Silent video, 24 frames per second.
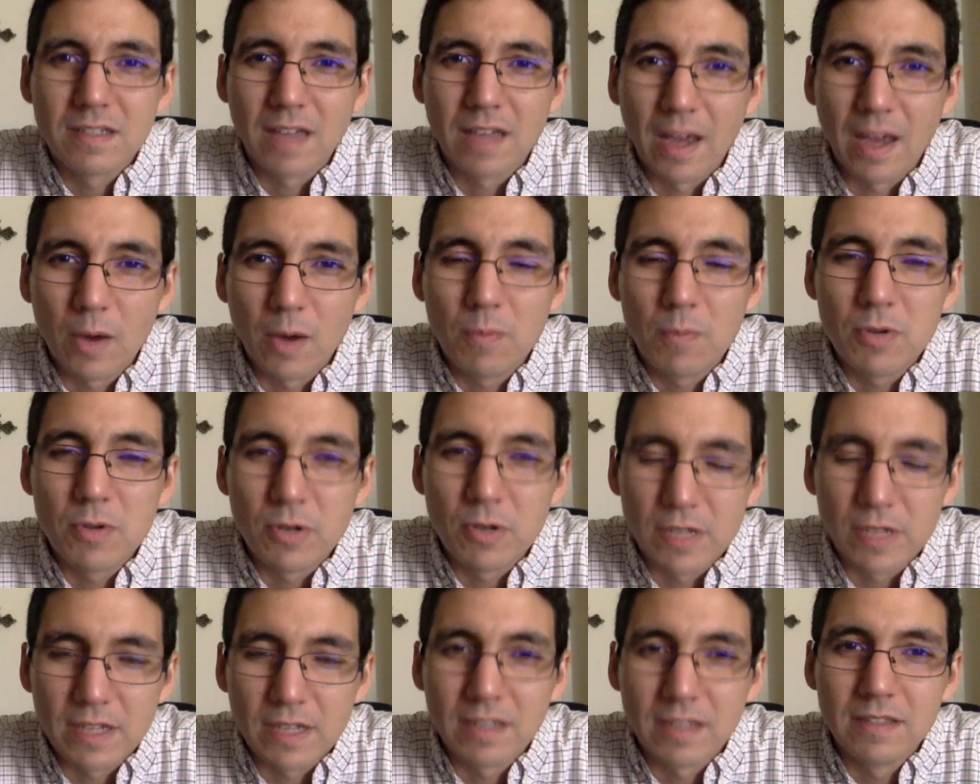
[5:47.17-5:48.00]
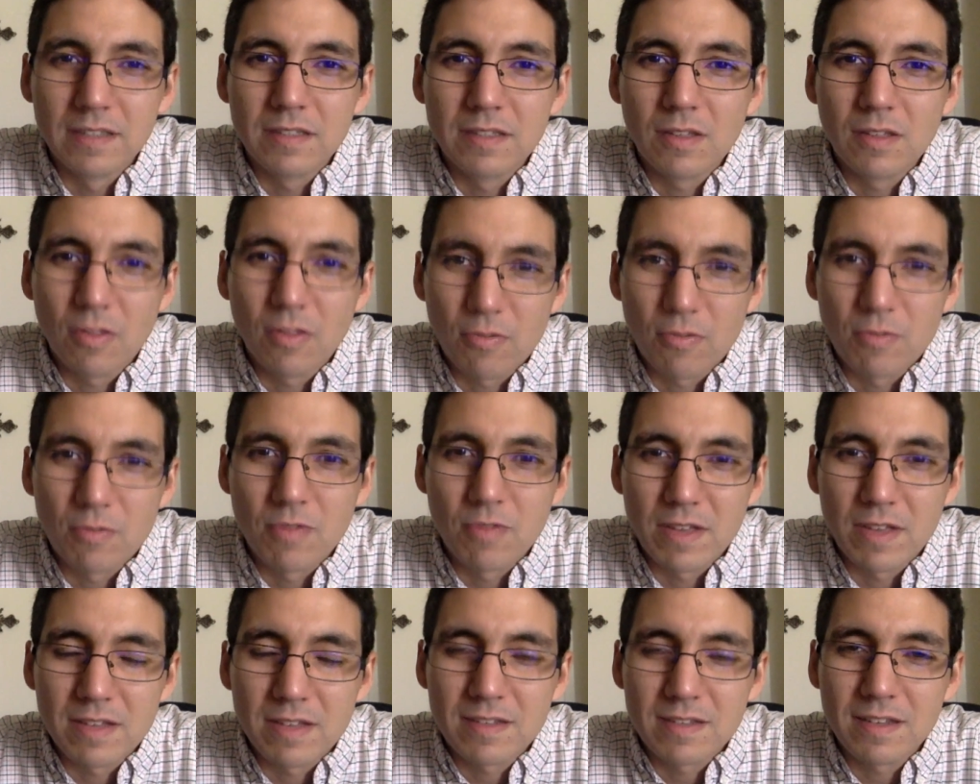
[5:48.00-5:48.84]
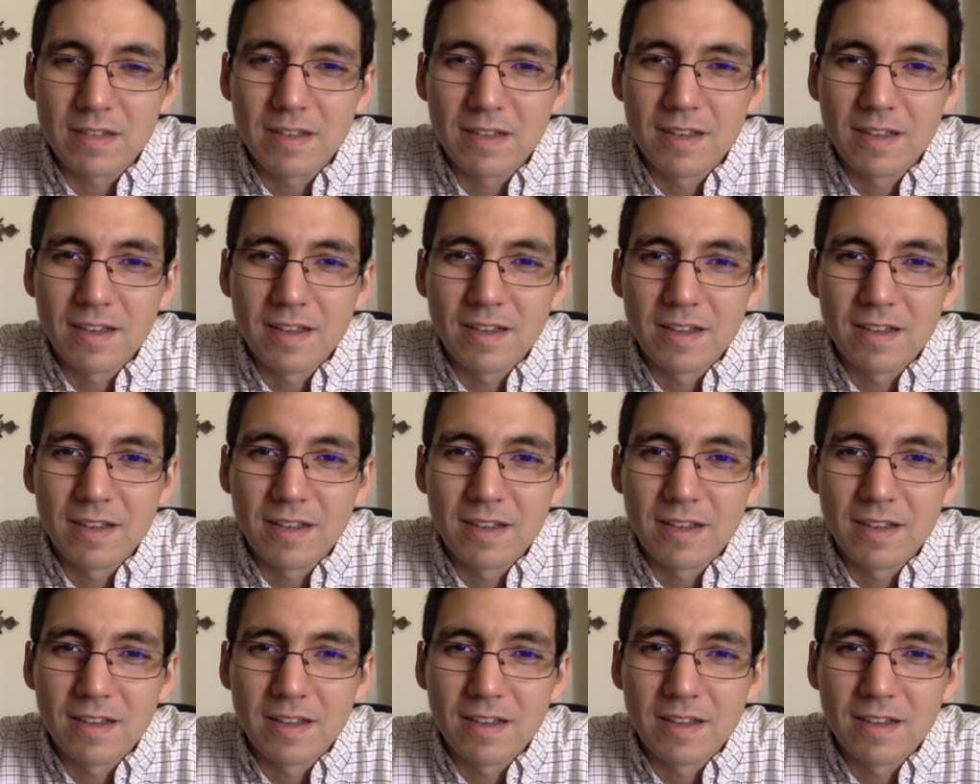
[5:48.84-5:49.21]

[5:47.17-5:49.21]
to help your kids through this.